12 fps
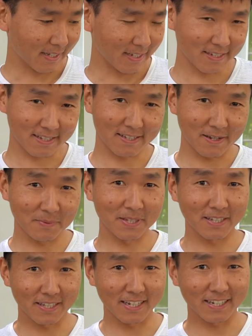this is
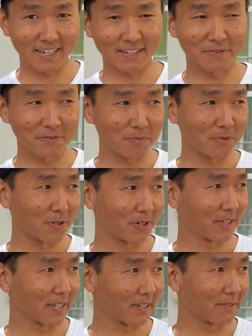something like kind of
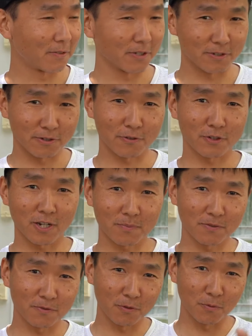important like for the shell
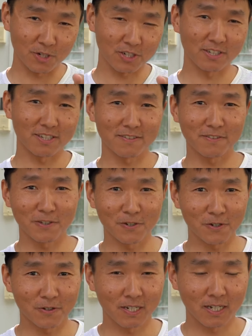shops if you're watching this
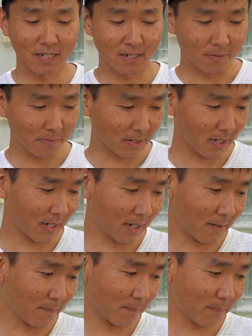video
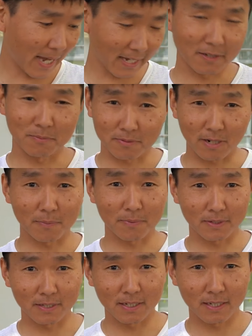uh, pack it
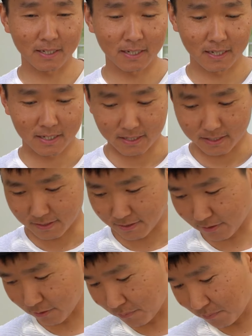properly
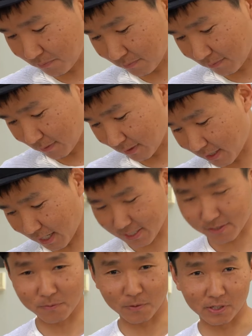so the
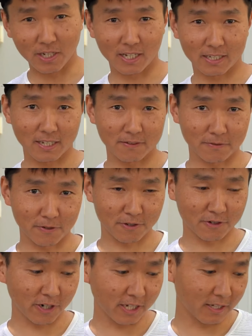customer will not get
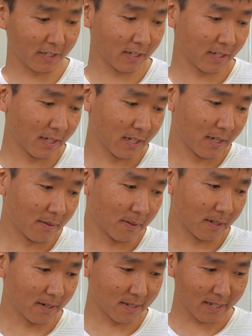frustrated
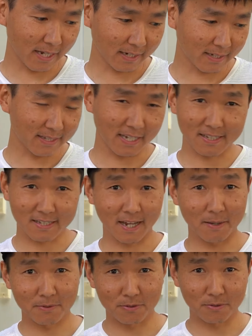because like it takes
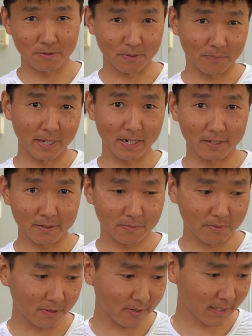time to repair the
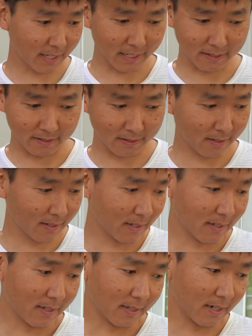board and
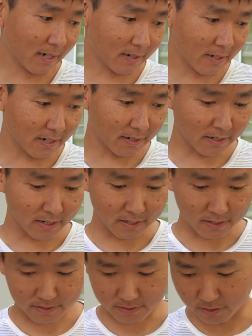yar yar
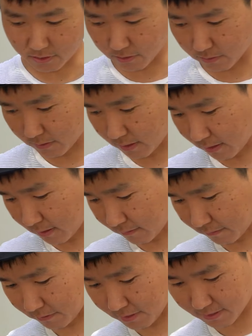yar. so
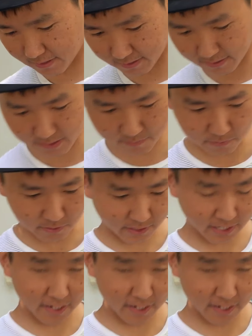for instance this board